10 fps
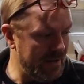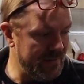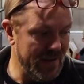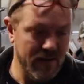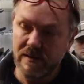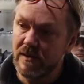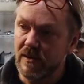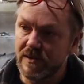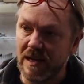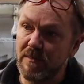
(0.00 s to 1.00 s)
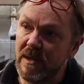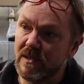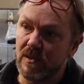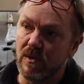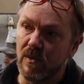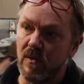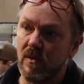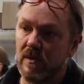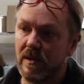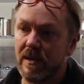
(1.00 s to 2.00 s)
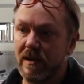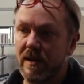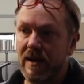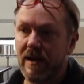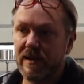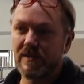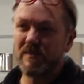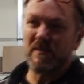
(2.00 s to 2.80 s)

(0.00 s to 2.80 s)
give that you know 10 minutes to cool and it actually